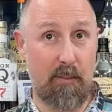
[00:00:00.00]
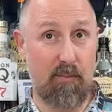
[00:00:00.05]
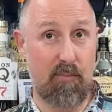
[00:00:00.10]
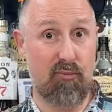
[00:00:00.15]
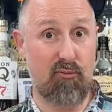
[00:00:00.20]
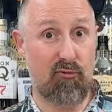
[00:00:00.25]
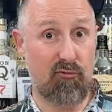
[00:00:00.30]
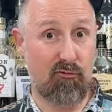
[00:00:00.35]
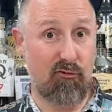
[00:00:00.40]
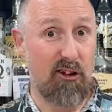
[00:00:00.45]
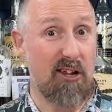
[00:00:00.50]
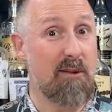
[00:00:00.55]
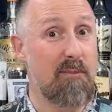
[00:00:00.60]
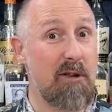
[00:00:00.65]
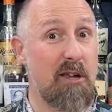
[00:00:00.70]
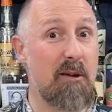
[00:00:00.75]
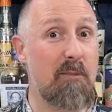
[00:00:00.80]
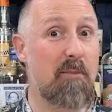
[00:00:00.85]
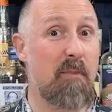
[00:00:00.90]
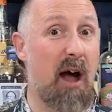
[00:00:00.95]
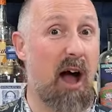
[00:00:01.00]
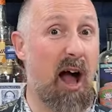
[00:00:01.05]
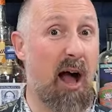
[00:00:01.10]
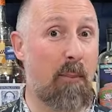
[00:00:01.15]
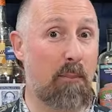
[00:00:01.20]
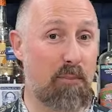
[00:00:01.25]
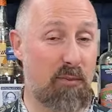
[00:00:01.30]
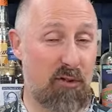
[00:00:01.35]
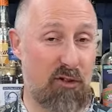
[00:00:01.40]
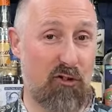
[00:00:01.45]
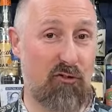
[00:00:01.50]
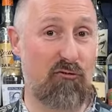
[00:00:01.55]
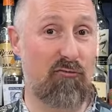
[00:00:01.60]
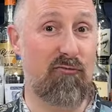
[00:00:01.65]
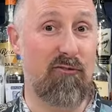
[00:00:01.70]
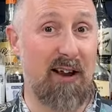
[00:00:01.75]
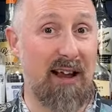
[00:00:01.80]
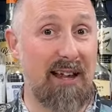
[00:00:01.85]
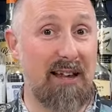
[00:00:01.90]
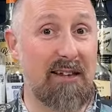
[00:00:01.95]
premium
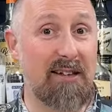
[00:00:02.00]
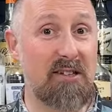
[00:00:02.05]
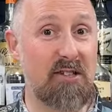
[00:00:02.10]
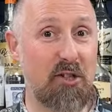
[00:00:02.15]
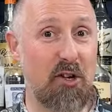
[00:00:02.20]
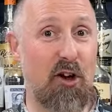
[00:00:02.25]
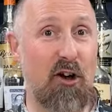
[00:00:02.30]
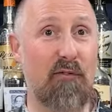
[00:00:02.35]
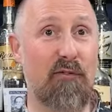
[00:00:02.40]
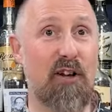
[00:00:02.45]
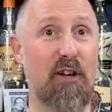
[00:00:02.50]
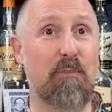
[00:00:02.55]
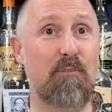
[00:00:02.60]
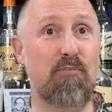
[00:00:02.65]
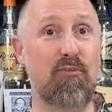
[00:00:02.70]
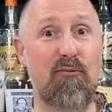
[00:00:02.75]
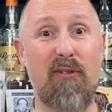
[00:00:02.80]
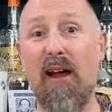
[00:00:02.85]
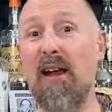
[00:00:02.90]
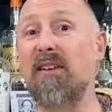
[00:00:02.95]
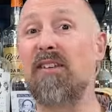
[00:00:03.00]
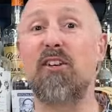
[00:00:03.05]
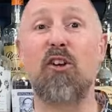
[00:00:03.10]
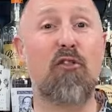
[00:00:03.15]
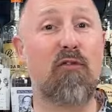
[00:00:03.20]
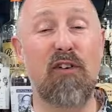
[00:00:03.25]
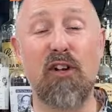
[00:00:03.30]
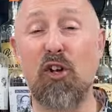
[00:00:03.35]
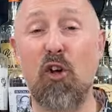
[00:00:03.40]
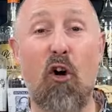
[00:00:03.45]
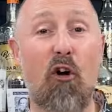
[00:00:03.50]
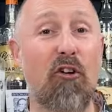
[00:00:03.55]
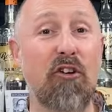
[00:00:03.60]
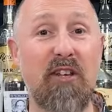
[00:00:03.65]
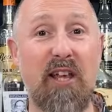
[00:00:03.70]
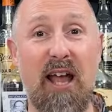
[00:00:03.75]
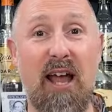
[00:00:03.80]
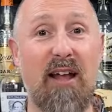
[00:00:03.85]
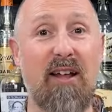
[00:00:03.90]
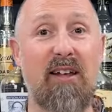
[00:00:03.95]
upgrade of a brandy, of a
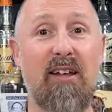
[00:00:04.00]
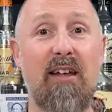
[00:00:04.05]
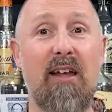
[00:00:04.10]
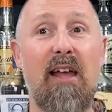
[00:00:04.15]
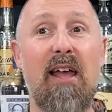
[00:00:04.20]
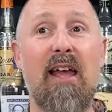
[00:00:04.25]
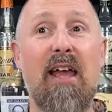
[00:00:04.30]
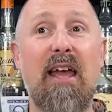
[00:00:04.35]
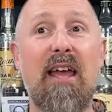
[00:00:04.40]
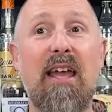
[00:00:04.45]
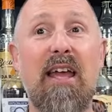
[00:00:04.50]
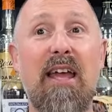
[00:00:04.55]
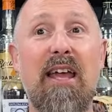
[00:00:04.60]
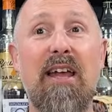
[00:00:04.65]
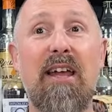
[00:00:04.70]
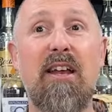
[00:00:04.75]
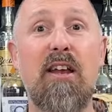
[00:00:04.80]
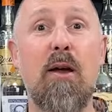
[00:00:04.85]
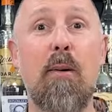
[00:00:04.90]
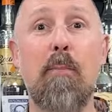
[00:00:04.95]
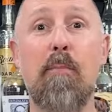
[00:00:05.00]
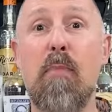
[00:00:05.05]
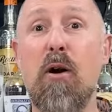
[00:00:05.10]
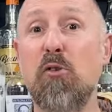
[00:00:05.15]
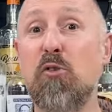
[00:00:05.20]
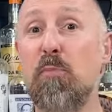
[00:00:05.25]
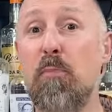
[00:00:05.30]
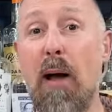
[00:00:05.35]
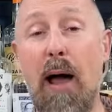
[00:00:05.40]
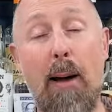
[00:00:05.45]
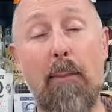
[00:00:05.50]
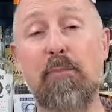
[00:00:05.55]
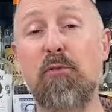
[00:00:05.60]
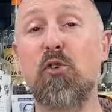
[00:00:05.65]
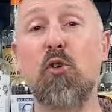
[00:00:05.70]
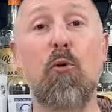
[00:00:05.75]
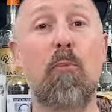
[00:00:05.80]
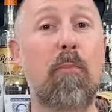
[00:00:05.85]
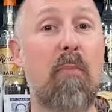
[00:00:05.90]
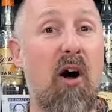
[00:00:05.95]
cognac, in most pubs
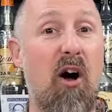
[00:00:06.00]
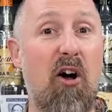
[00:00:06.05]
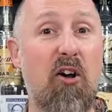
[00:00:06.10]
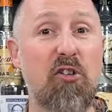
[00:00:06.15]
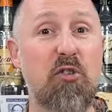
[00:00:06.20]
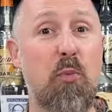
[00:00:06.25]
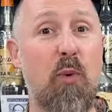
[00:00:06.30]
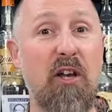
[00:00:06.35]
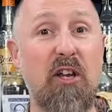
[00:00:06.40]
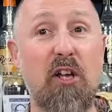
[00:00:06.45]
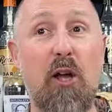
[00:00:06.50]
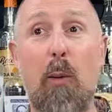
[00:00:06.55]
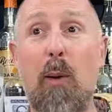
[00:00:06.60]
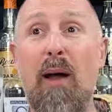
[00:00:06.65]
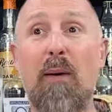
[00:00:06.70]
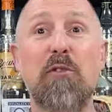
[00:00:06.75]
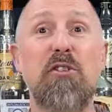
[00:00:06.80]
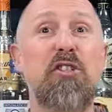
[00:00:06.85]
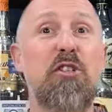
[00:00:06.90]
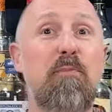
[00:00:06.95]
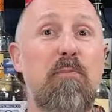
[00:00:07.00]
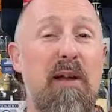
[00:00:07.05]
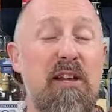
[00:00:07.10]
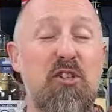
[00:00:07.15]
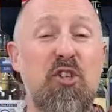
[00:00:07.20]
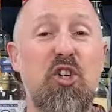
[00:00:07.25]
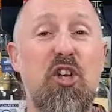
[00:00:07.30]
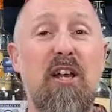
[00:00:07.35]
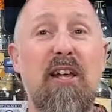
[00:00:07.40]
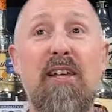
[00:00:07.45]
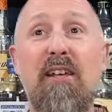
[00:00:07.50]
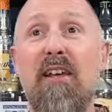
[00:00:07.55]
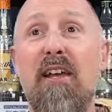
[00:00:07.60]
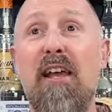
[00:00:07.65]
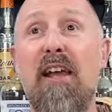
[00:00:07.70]
or bars when you go out, especially